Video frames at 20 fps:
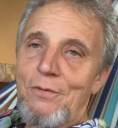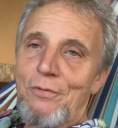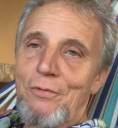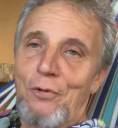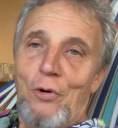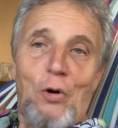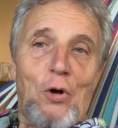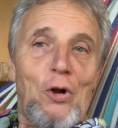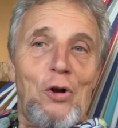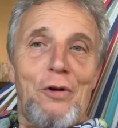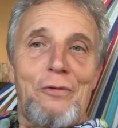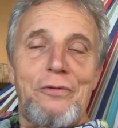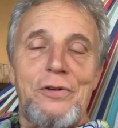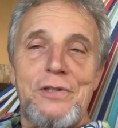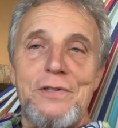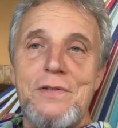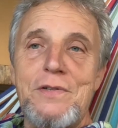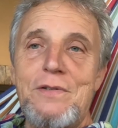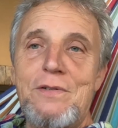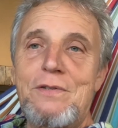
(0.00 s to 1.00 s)
for all of
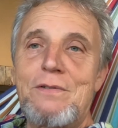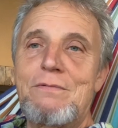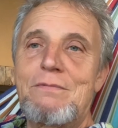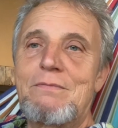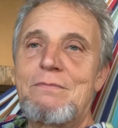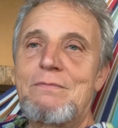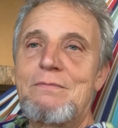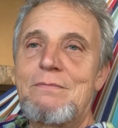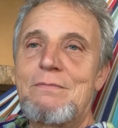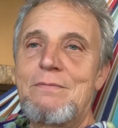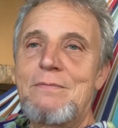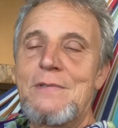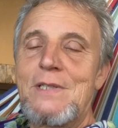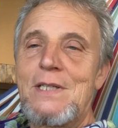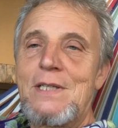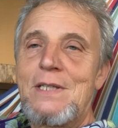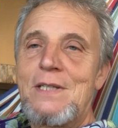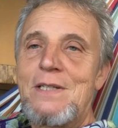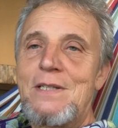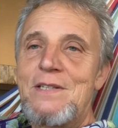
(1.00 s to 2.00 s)

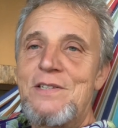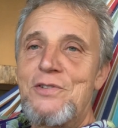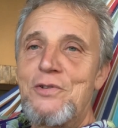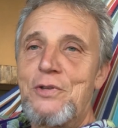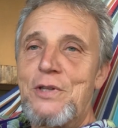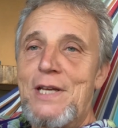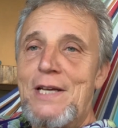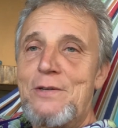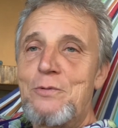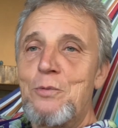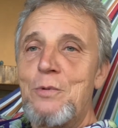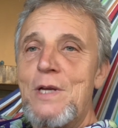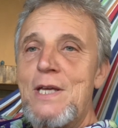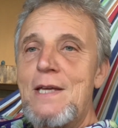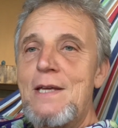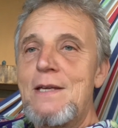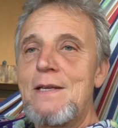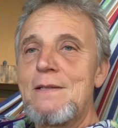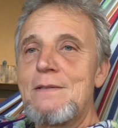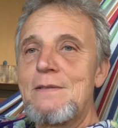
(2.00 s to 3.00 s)
us so that
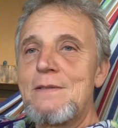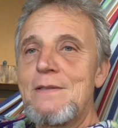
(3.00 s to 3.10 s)
we